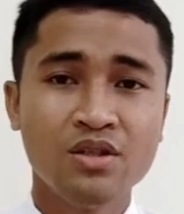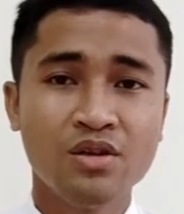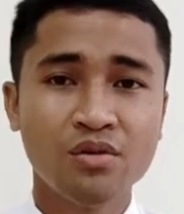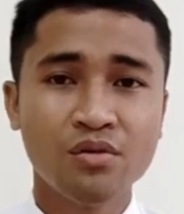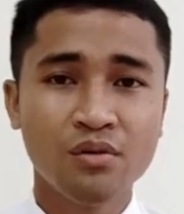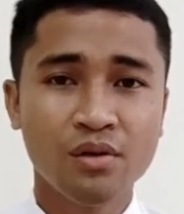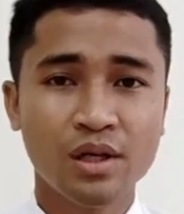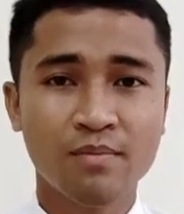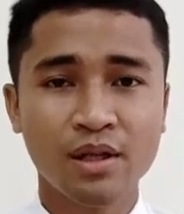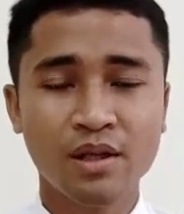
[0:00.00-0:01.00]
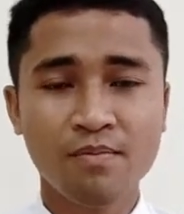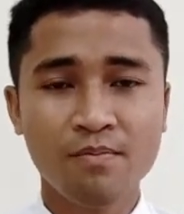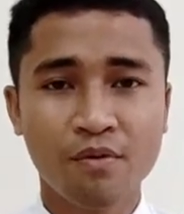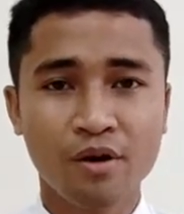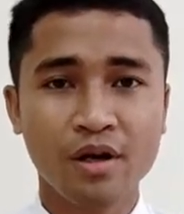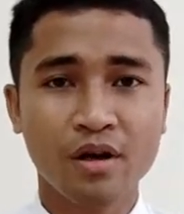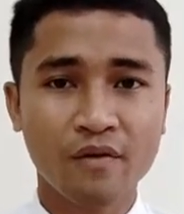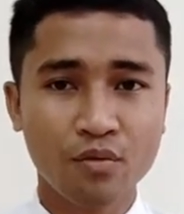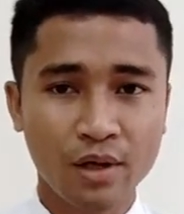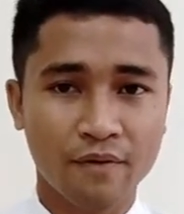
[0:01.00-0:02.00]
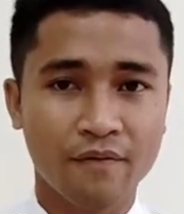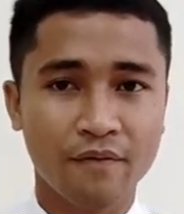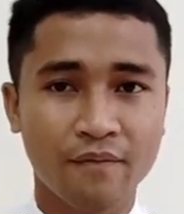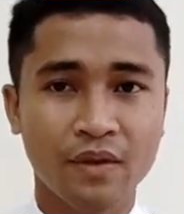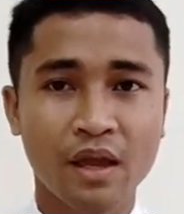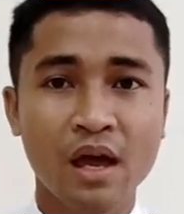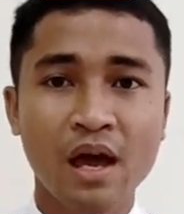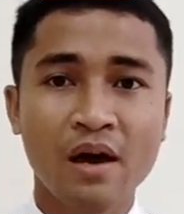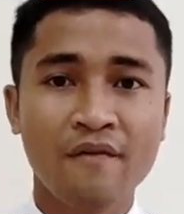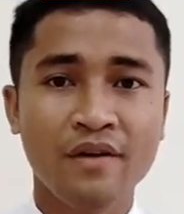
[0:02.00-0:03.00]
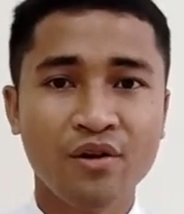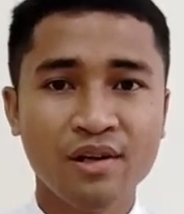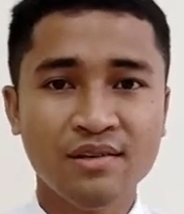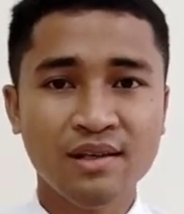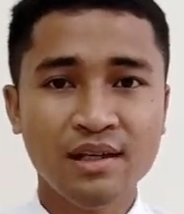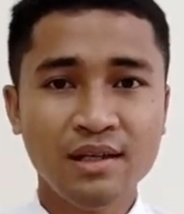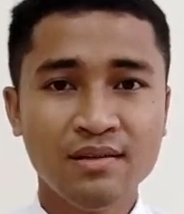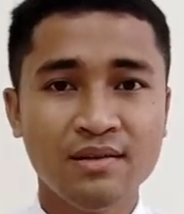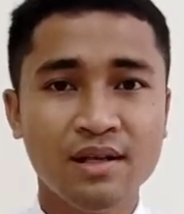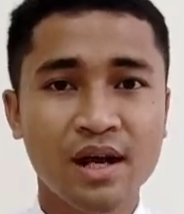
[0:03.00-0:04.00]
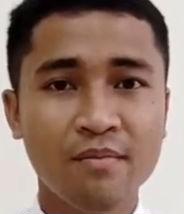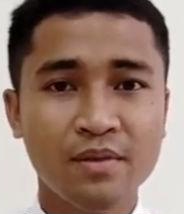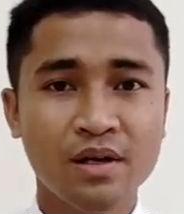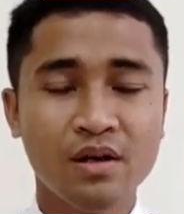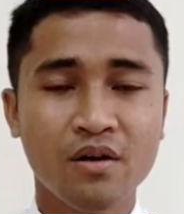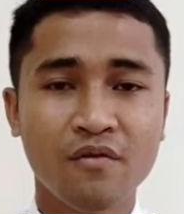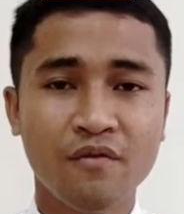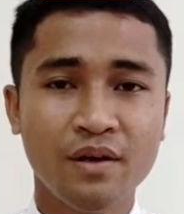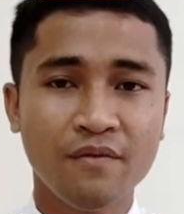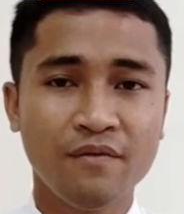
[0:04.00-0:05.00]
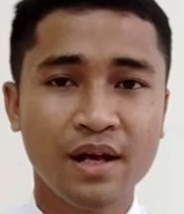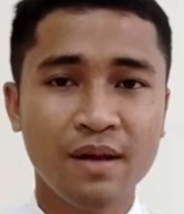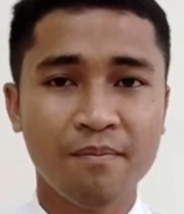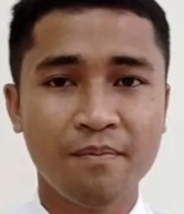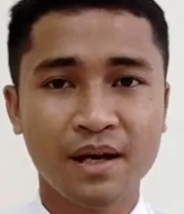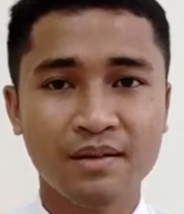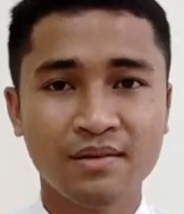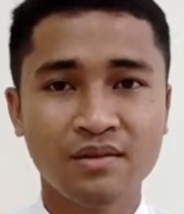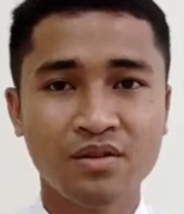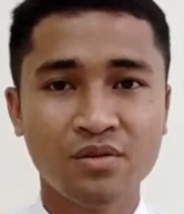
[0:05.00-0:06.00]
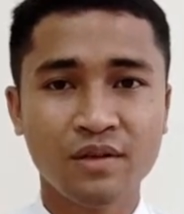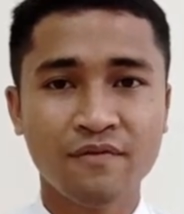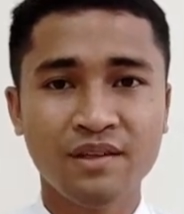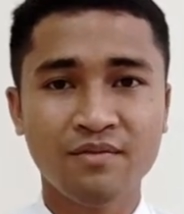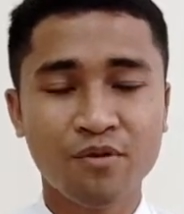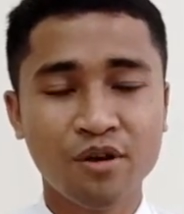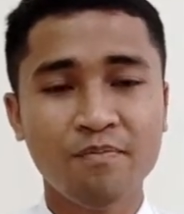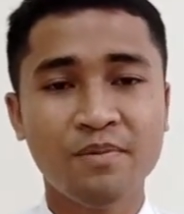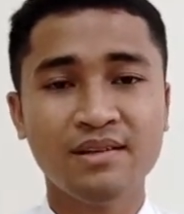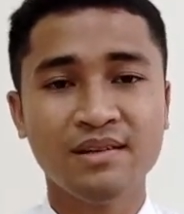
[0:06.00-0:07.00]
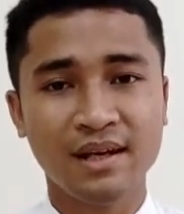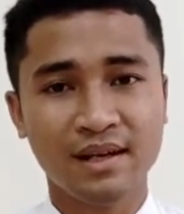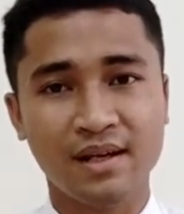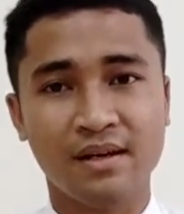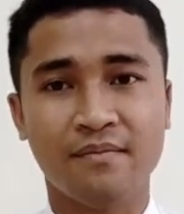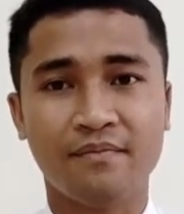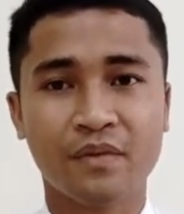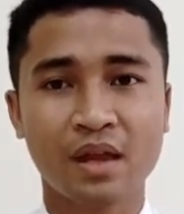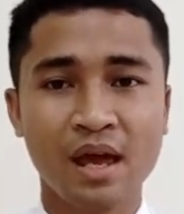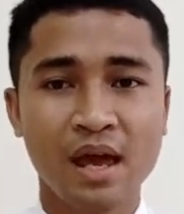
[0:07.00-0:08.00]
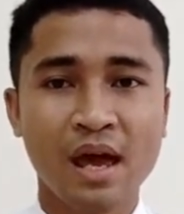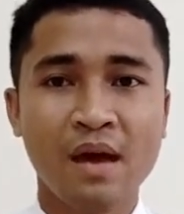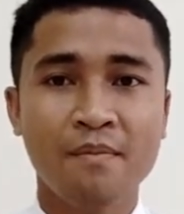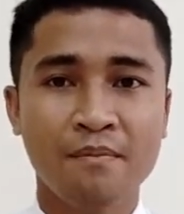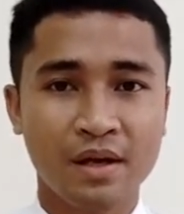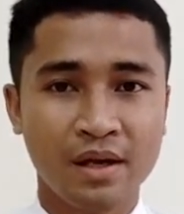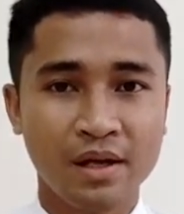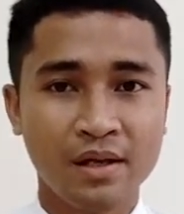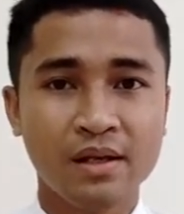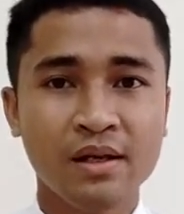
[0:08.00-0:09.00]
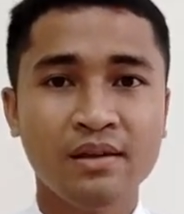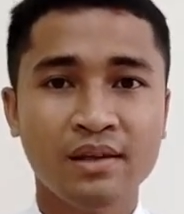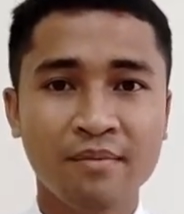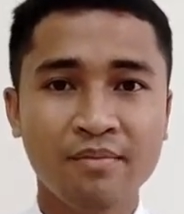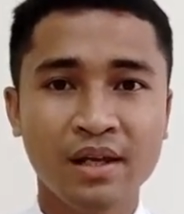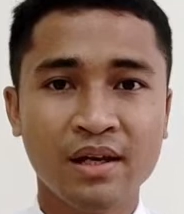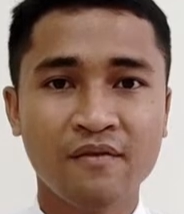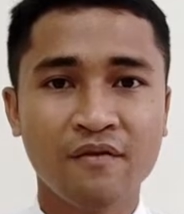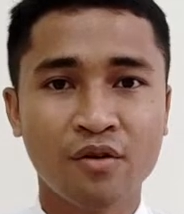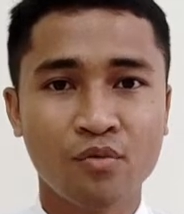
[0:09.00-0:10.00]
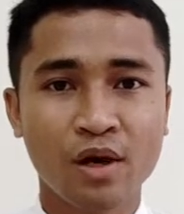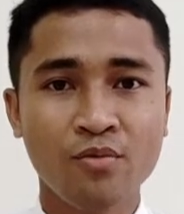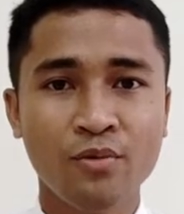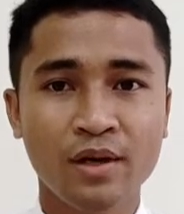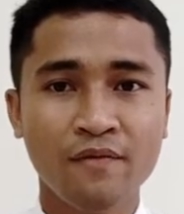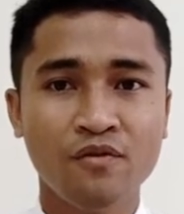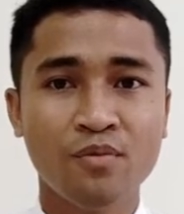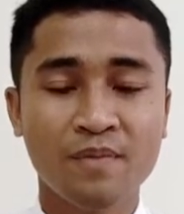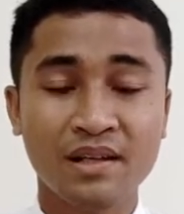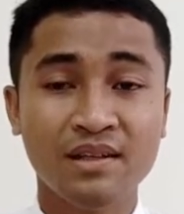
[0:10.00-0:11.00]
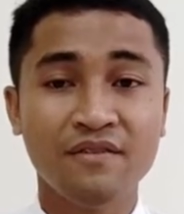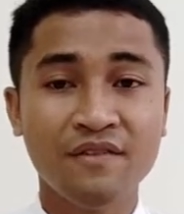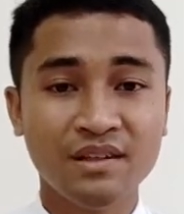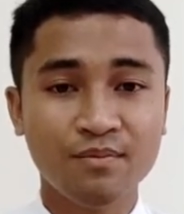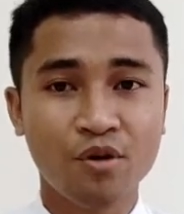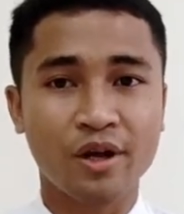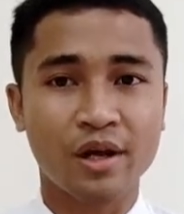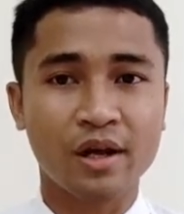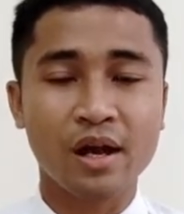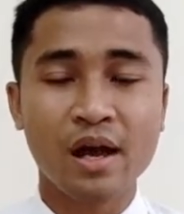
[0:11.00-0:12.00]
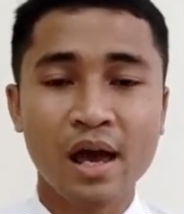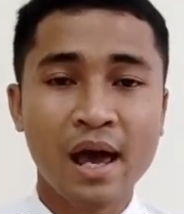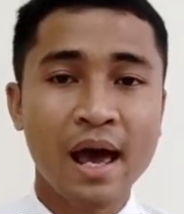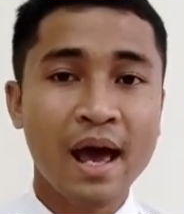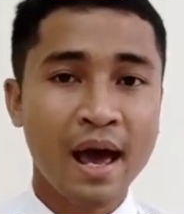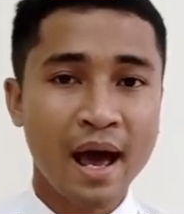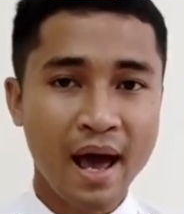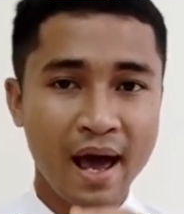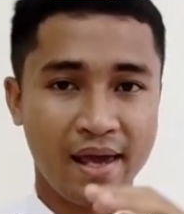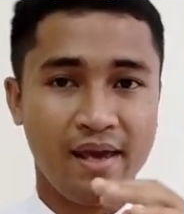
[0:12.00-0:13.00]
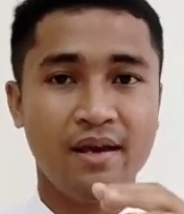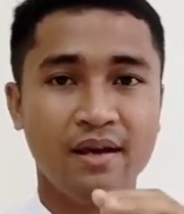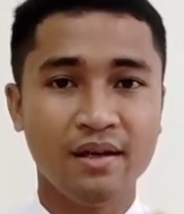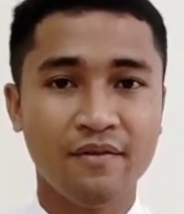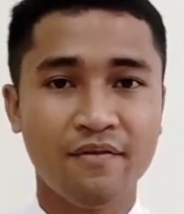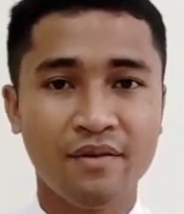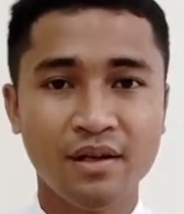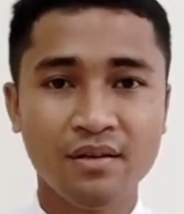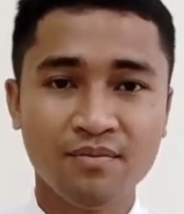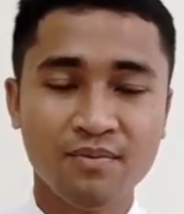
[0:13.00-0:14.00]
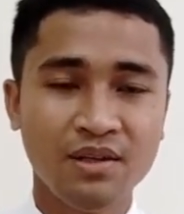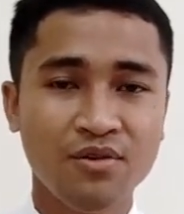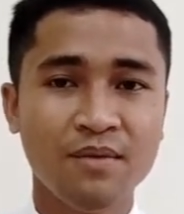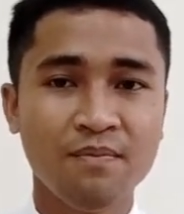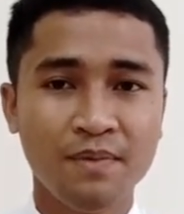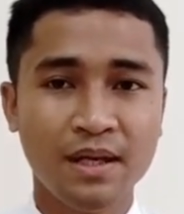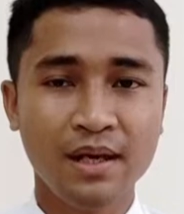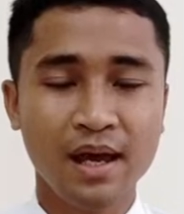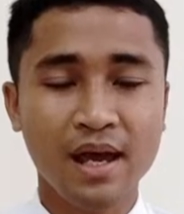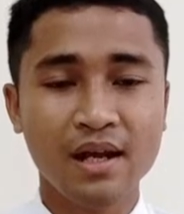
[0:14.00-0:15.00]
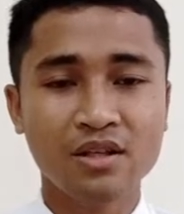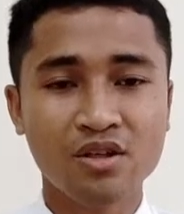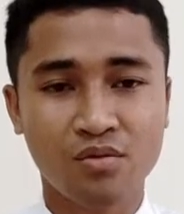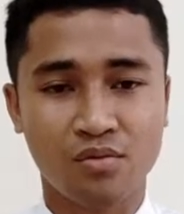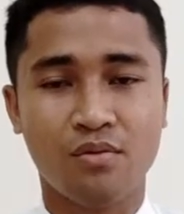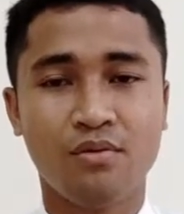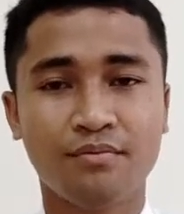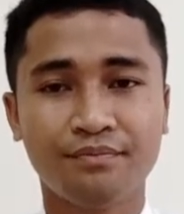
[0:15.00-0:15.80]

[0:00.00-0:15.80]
Through, the bottom point of the wave. Frequency is the number of waves that pass through the fixed point per second. Period, time taken for one wave to pass a fixed point. Height, difference between the peak and the through.